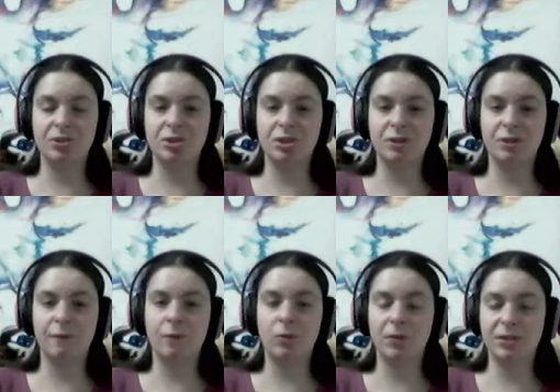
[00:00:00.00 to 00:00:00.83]
is just a
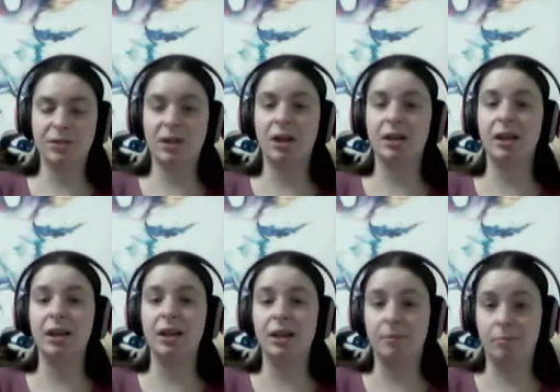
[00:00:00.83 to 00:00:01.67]
focus on
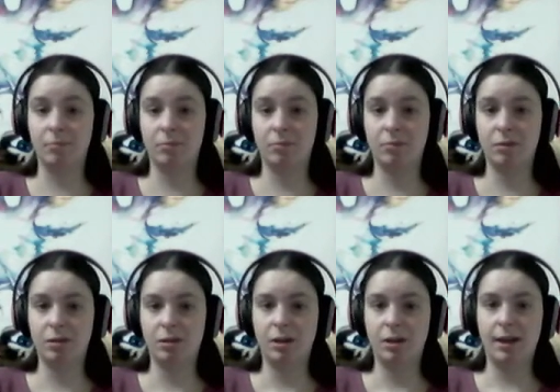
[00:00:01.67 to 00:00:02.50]
him
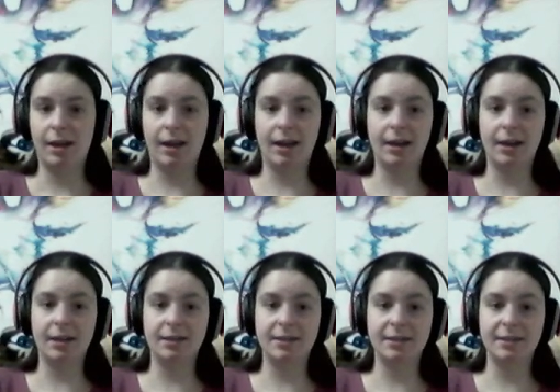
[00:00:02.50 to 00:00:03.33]

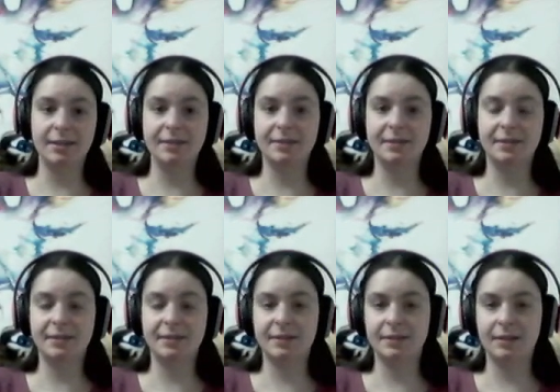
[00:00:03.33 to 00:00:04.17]
and
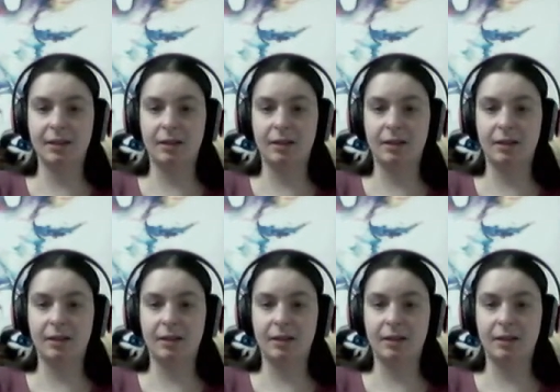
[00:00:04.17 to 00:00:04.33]
his